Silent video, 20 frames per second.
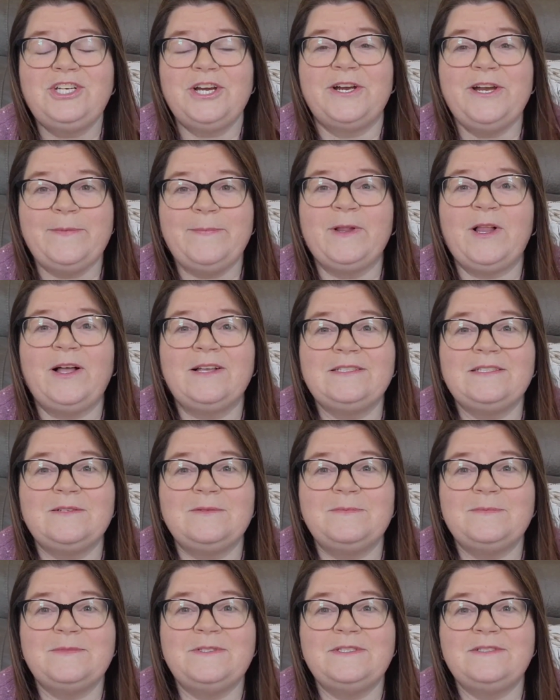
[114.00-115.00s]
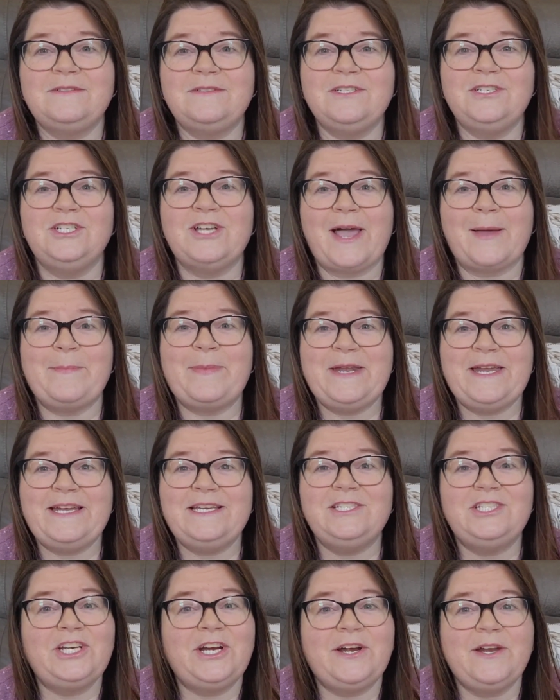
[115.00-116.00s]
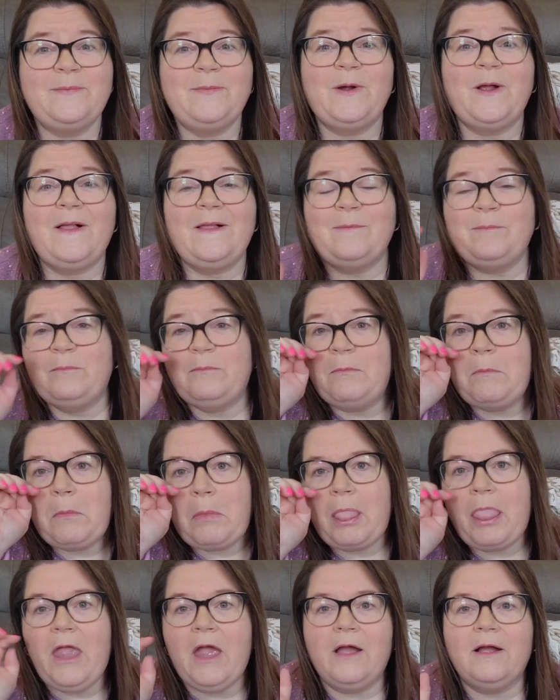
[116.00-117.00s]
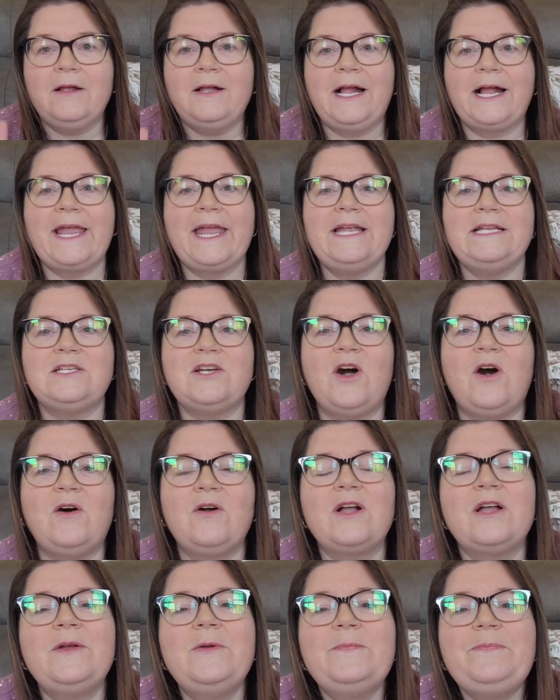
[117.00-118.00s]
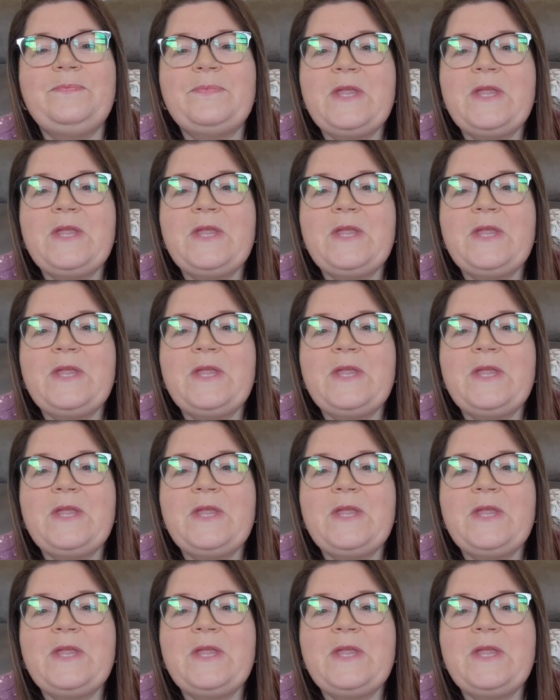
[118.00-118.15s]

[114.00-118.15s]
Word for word: cherry blossoms, the Japanese cherry blossoms. I can't talk.